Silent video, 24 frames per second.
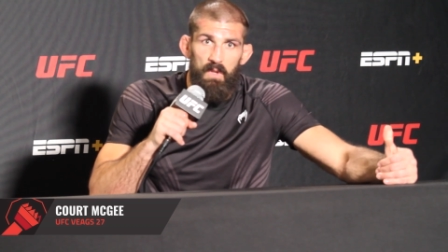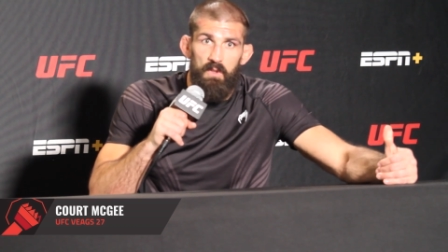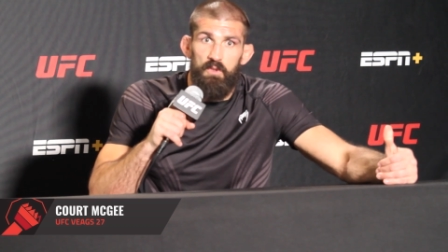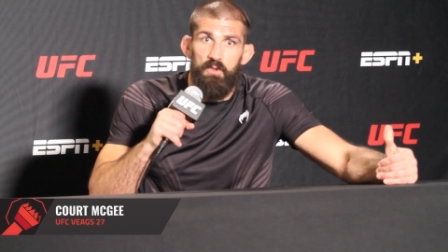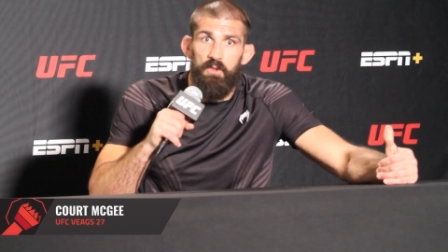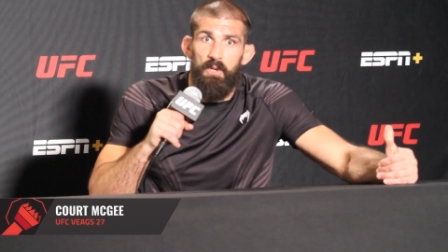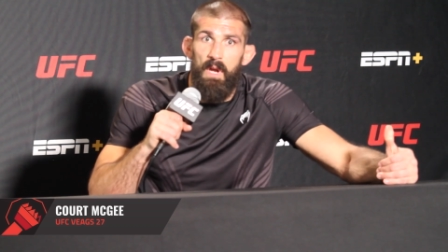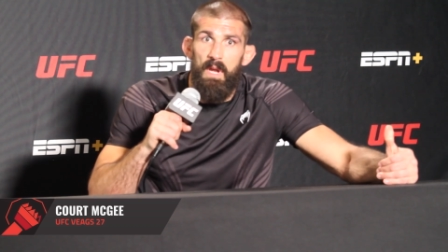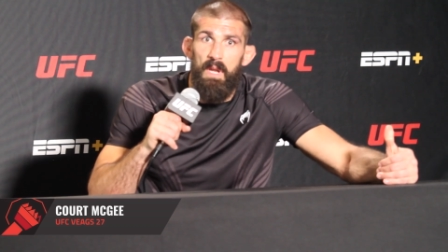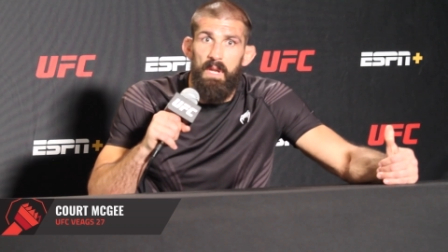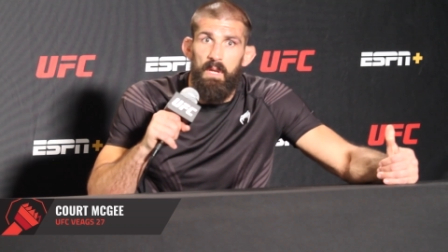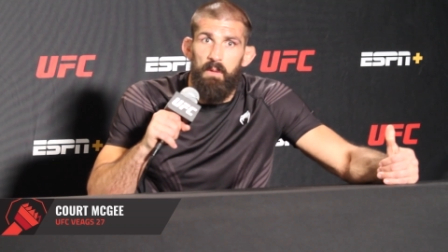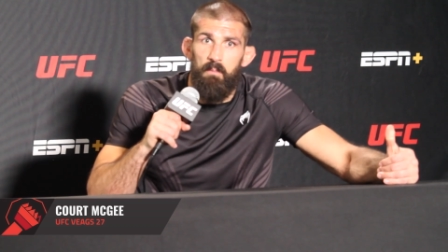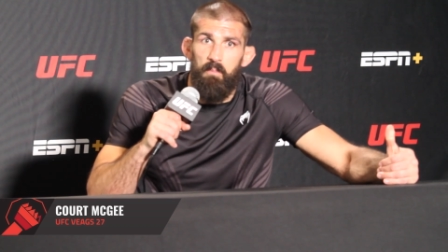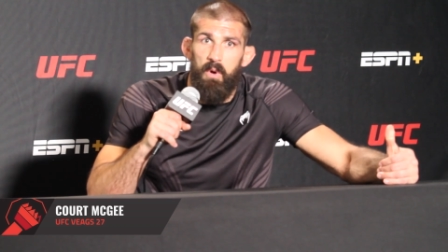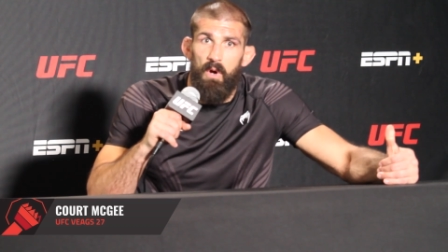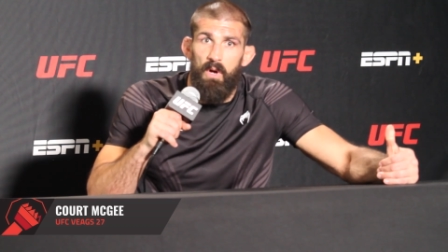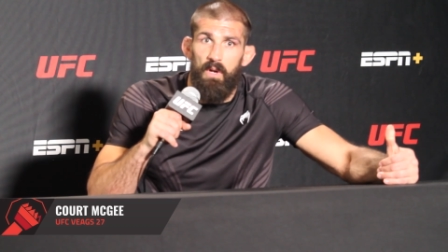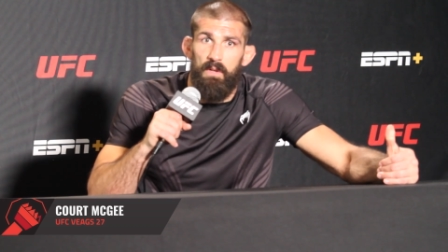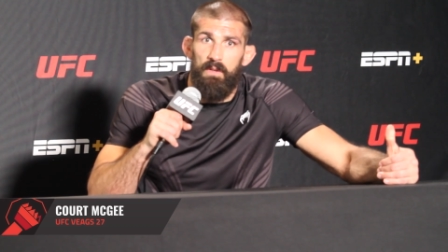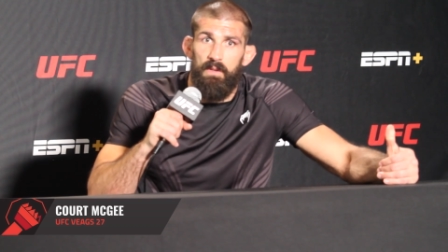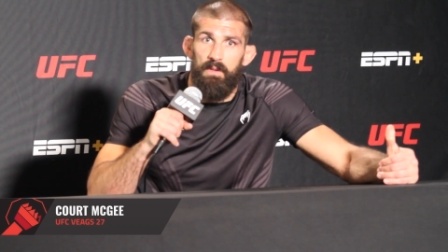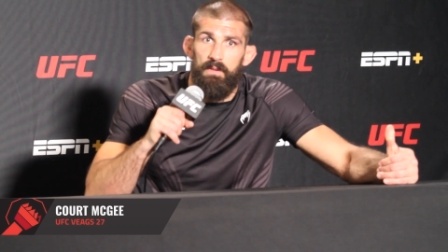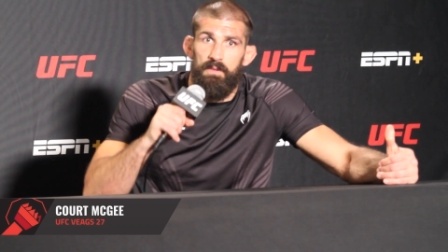training
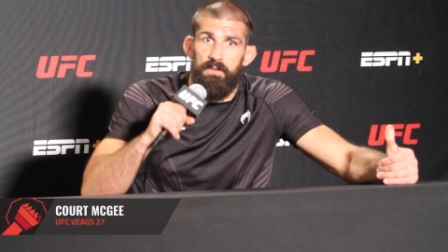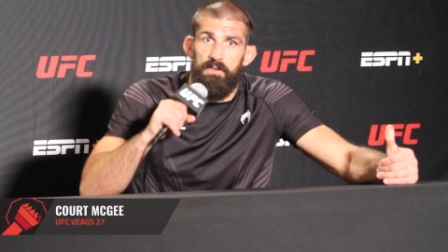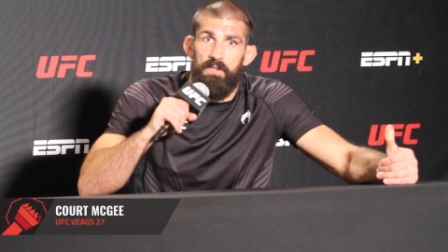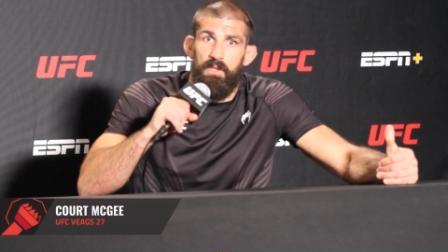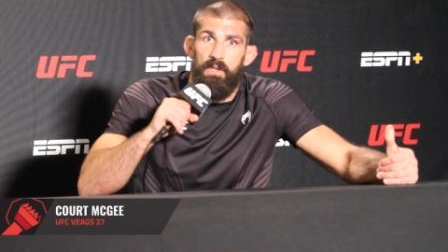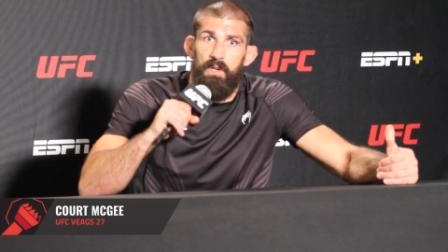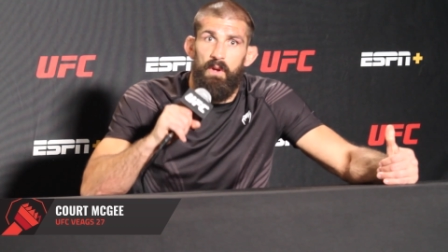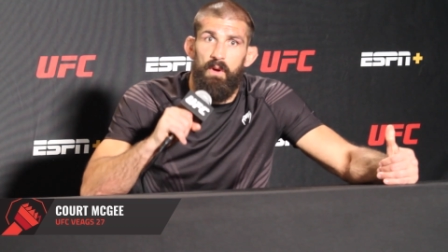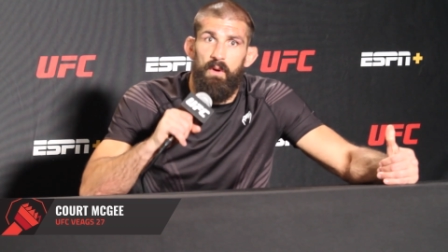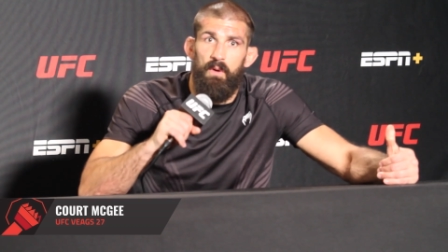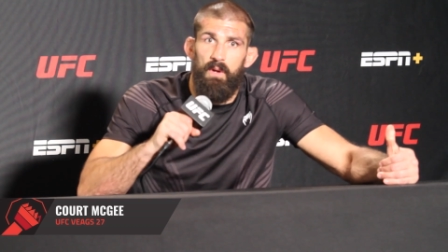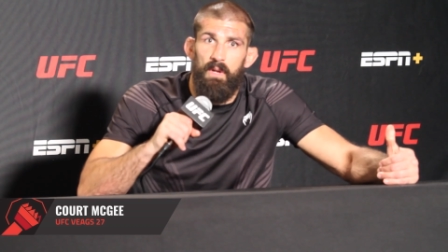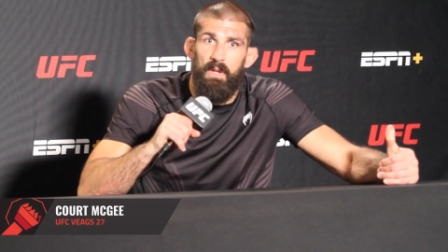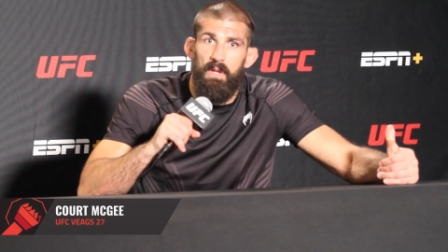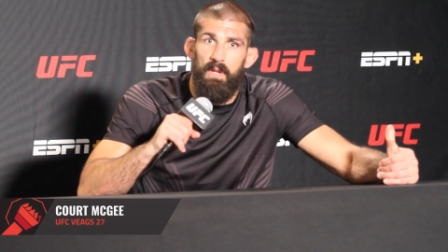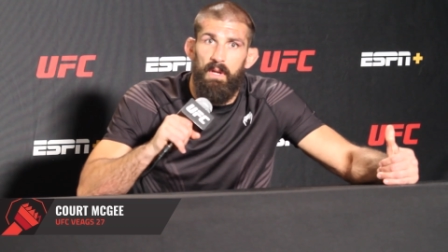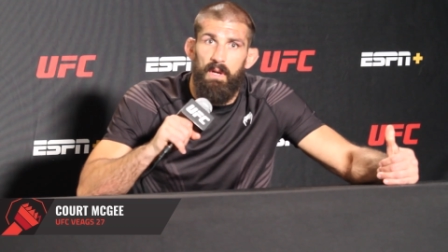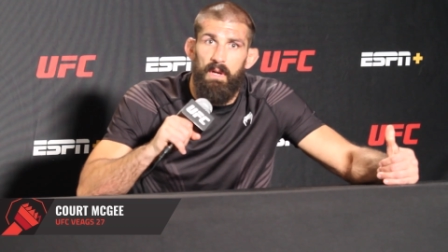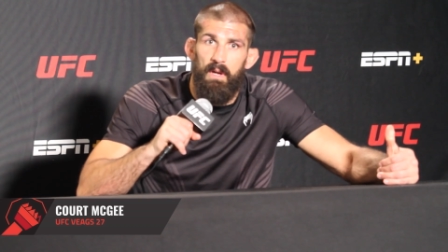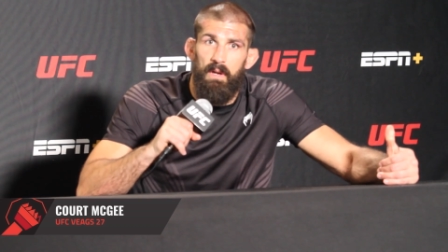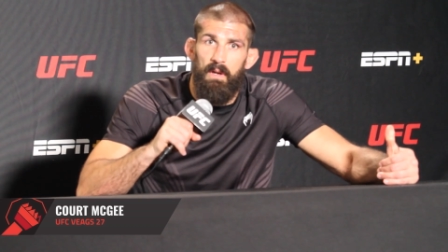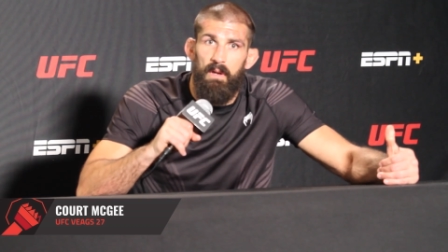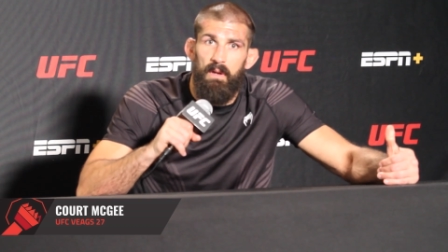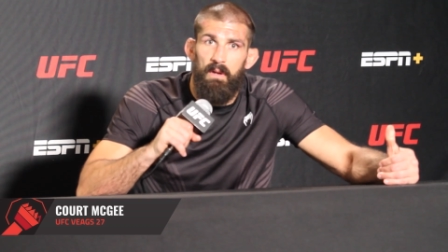partners, you know, and
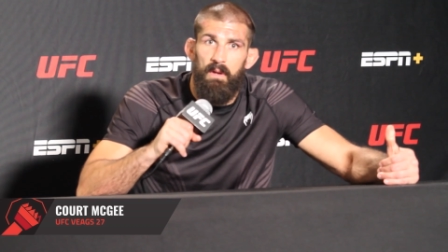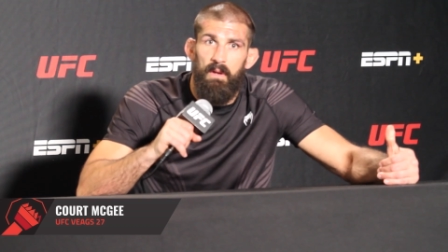uh,